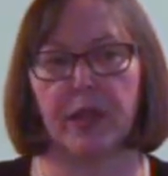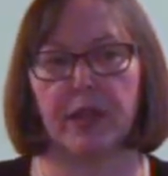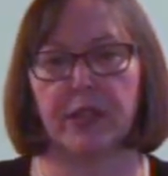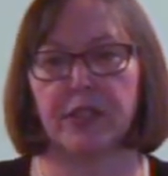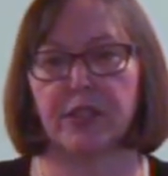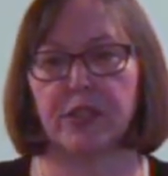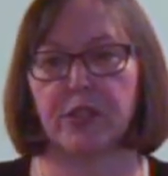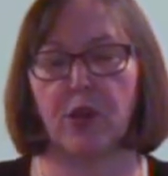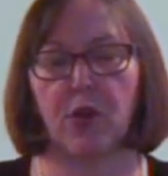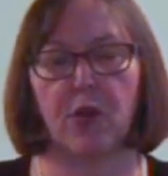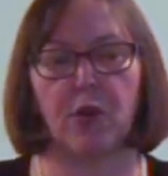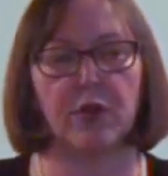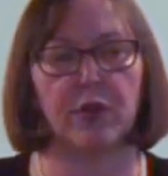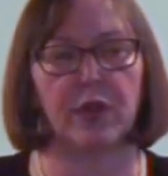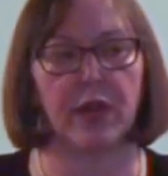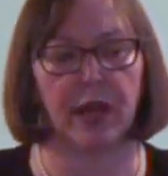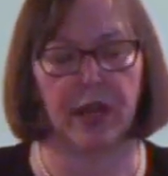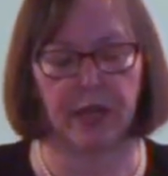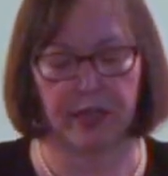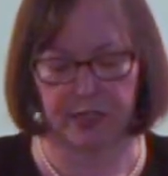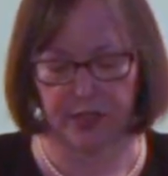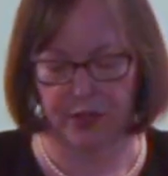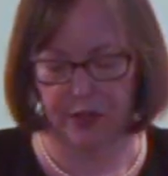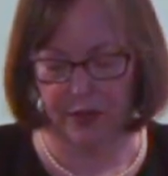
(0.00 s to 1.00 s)
So,
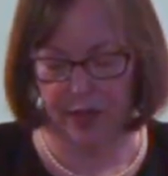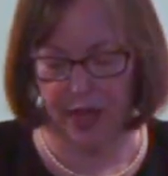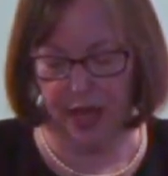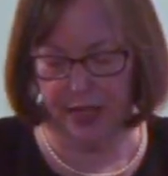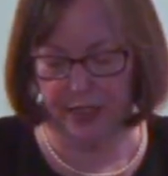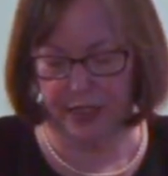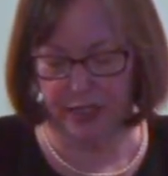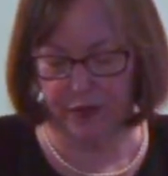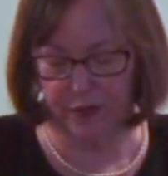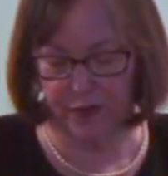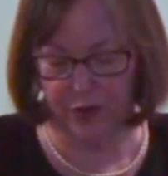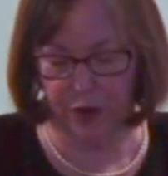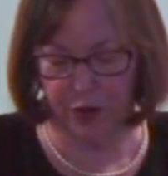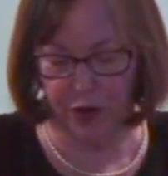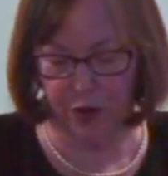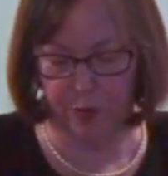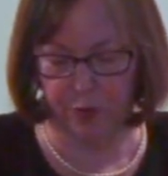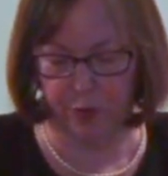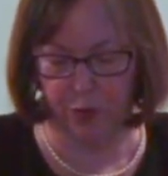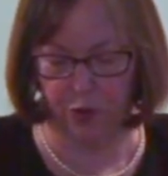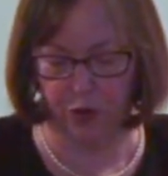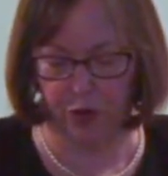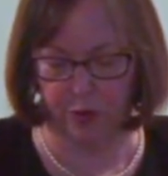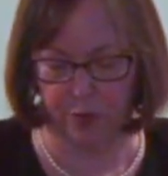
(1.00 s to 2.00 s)
uh, so that's a very
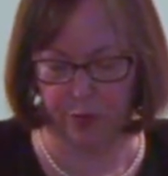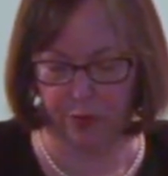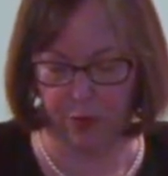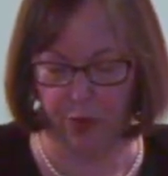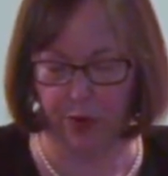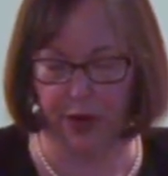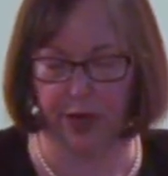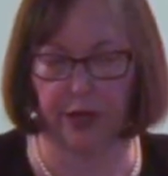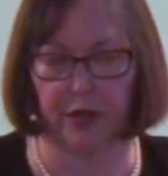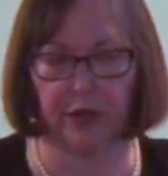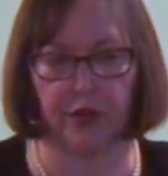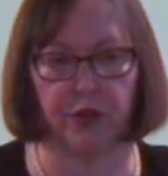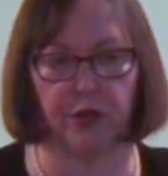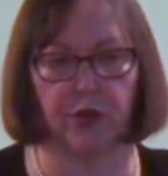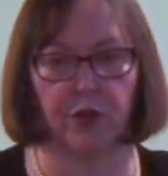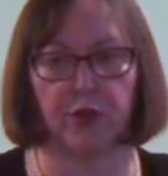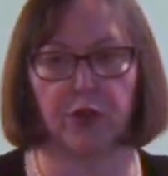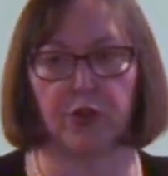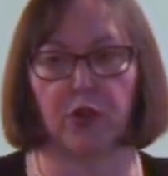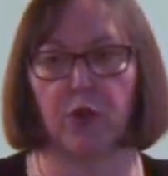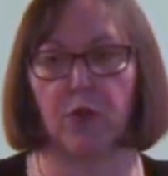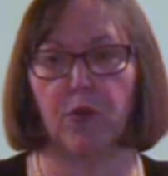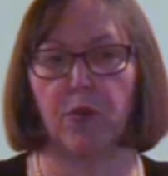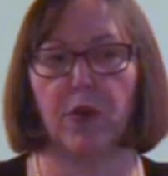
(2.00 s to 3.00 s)
important point. You know,
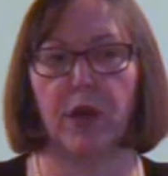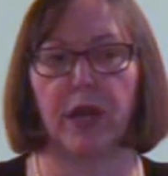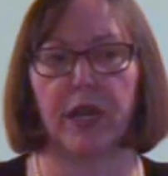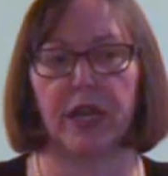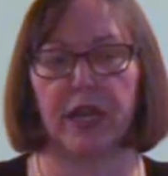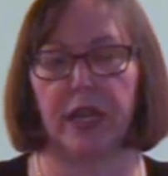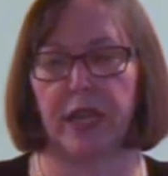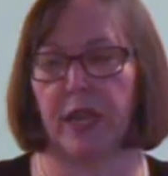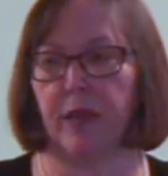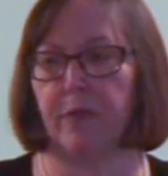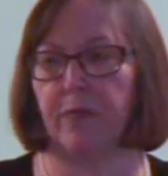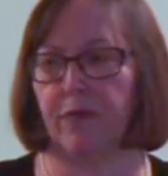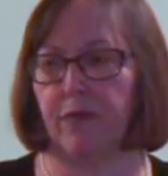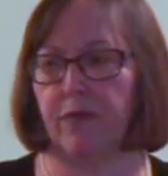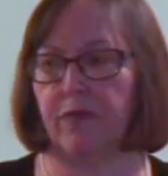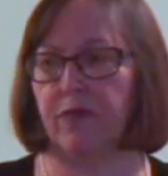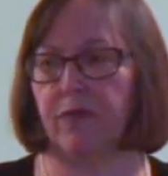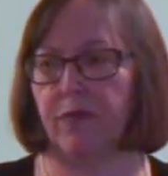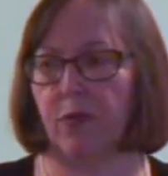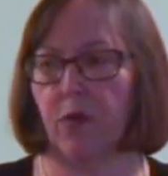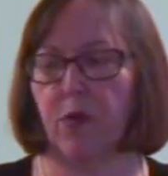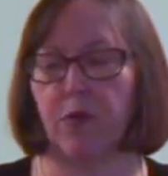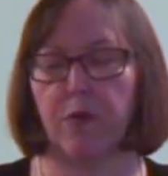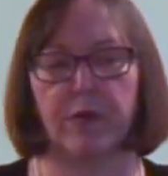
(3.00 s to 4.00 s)
you don't want to keep
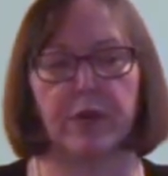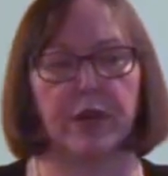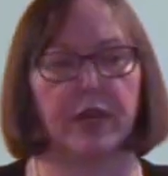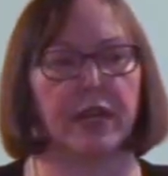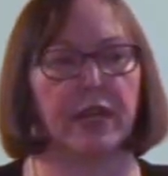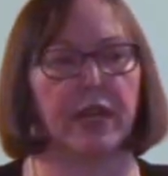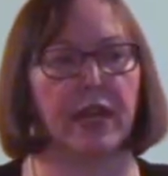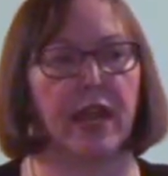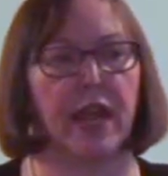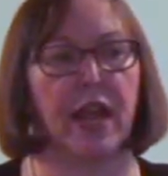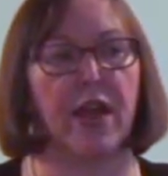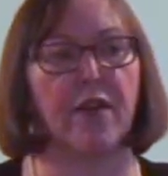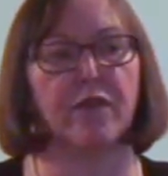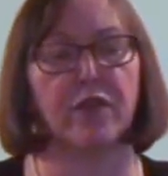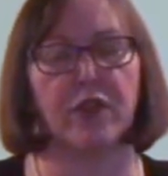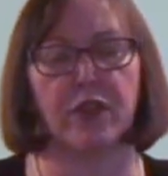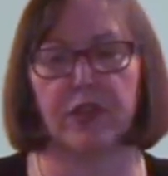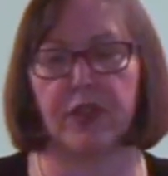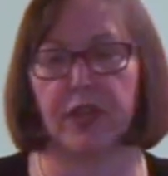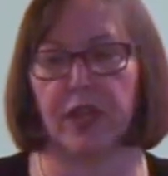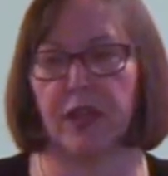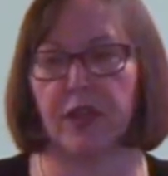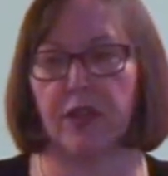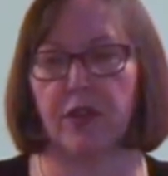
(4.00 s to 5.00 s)
forwarding
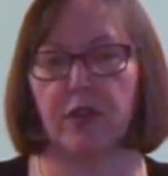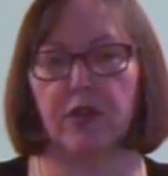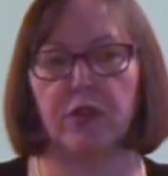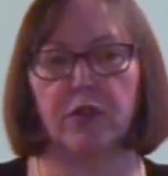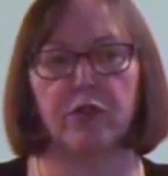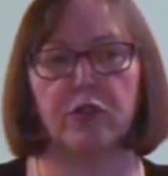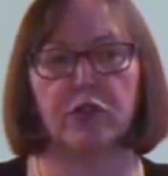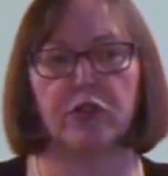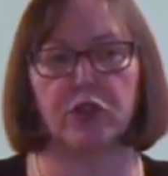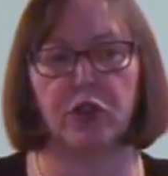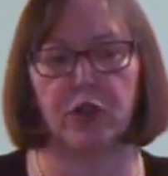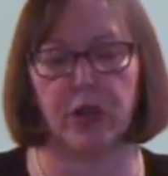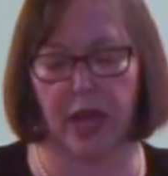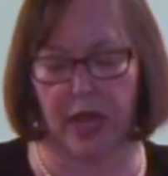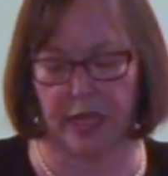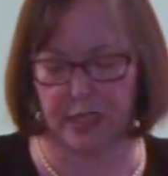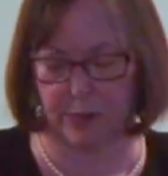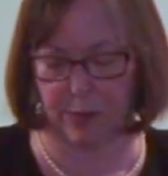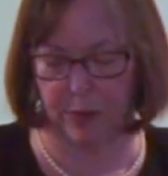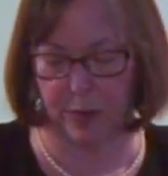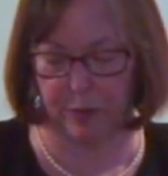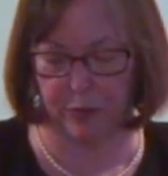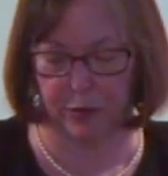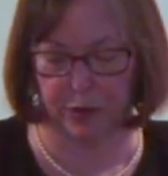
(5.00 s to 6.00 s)
everything. You should
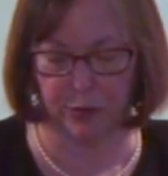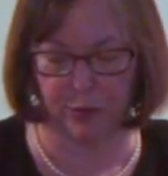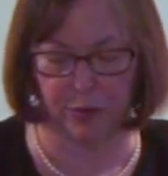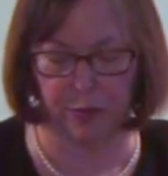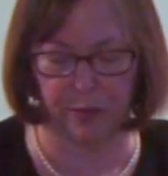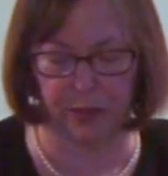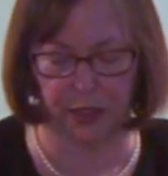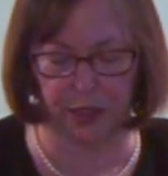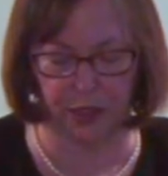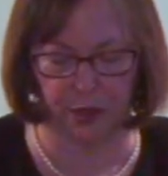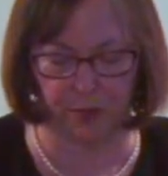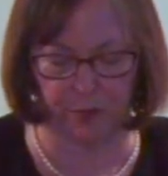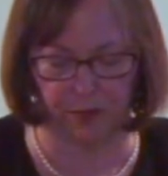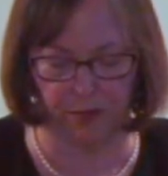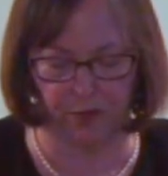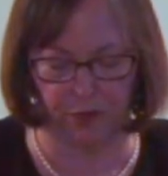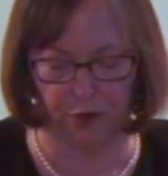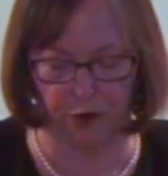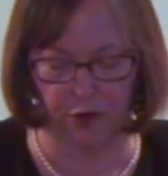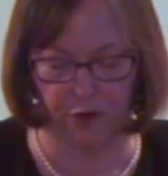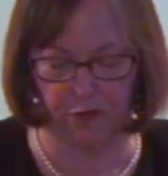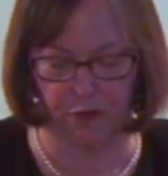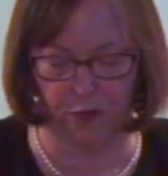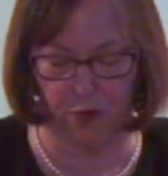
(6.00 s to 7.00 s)
ask people's permission
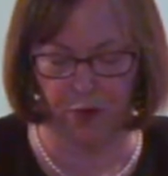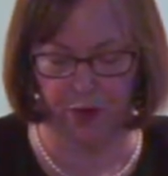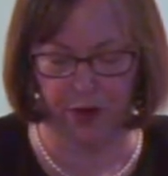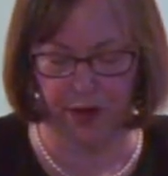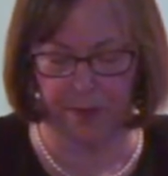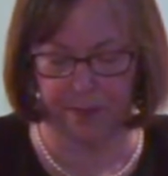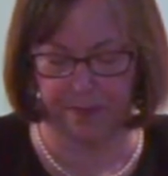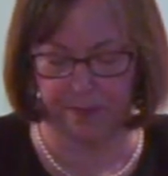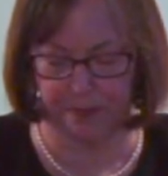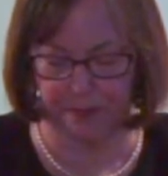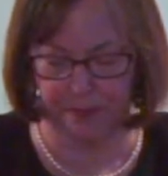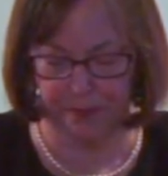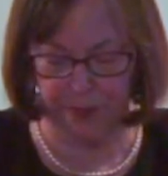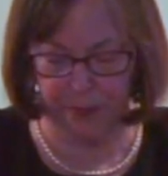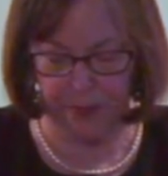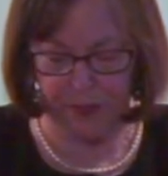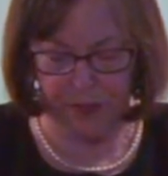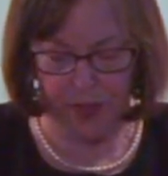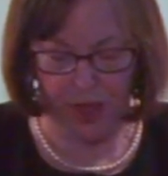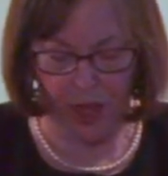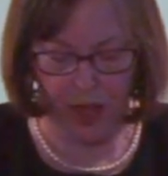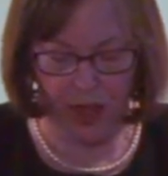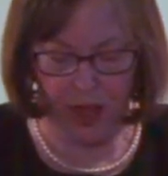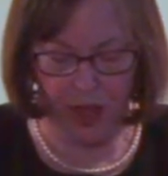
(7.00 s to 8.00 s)
before you forward it.
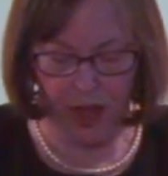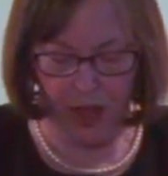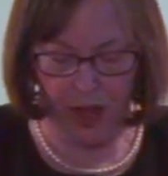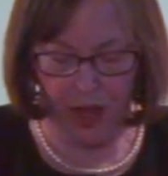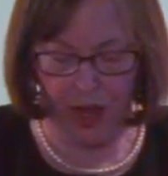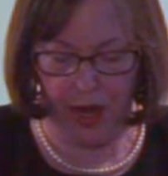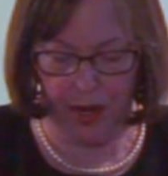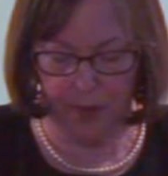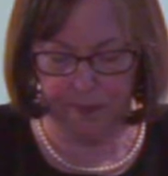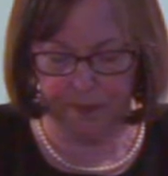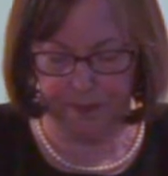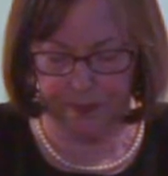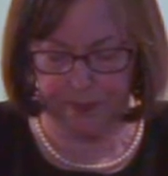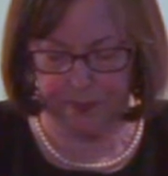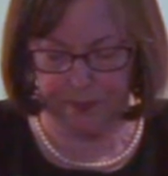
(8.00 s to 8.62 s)
Um,